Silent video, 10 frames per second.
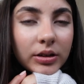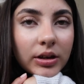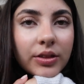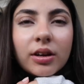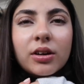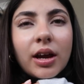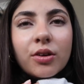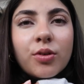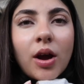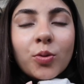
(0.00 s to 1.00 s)
I think like
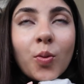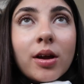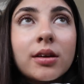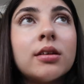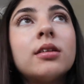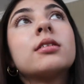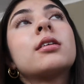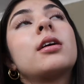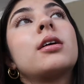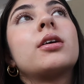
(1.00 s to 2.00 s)
around 1.
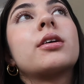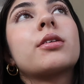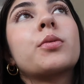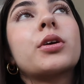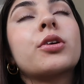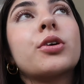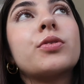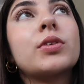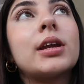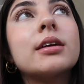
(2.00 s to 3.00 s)
I think we're gonna go
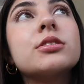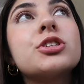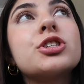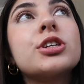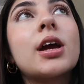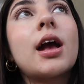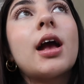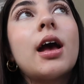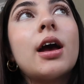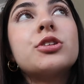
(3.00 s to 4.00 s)
for lunch
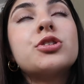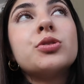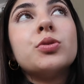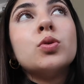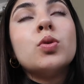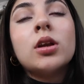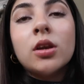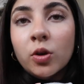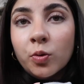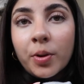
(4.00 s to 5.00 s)
to
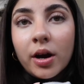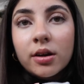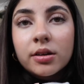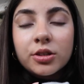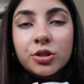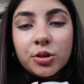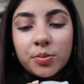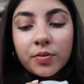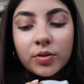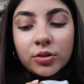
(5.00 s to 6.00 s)
Lupa in
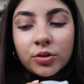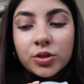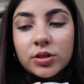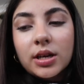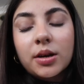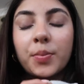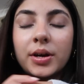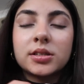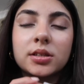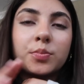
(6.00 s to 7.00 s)
Durbanville. So it's like a
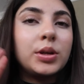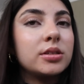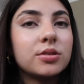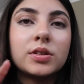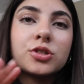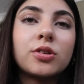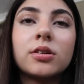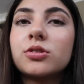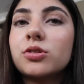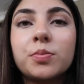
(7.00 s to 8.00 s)
pasta pizza
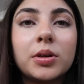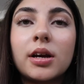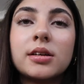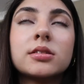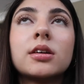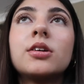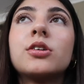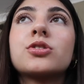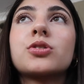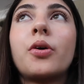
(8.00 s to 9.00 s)
restaurant, super nice.
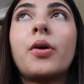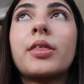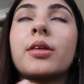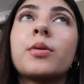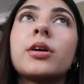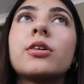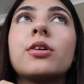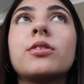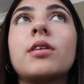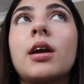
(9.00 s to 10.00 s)
So I think we're gonna
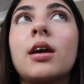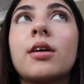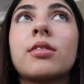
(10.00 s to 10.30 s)
go there.